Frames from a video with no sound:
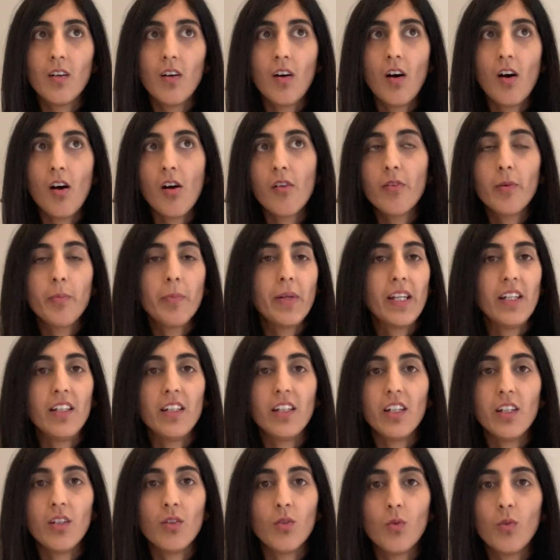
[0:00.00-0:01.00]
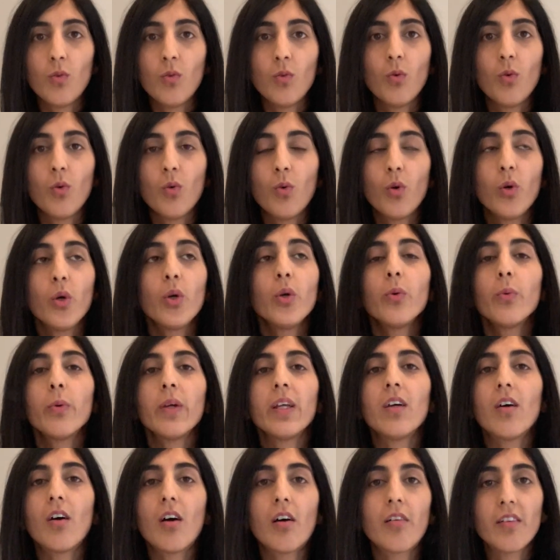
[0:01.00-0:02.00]
our opinion or who
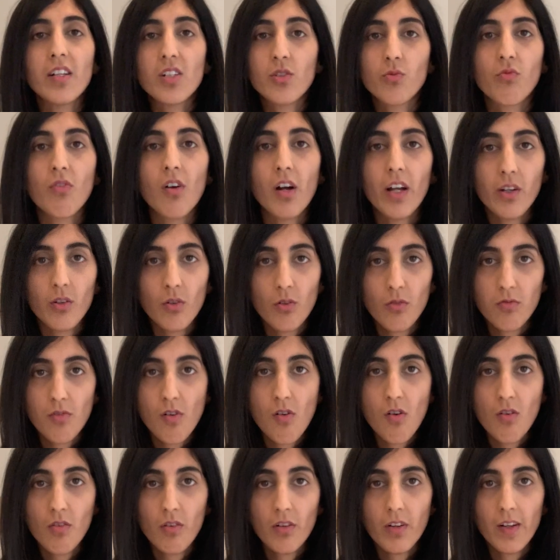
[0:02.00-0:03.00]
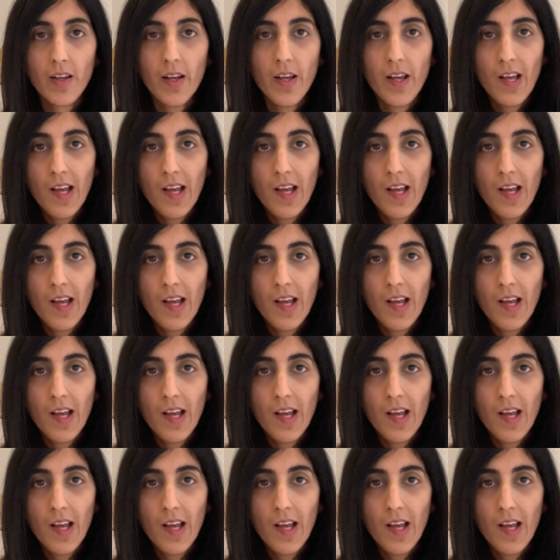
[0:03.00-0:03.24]
we are is right or wrong,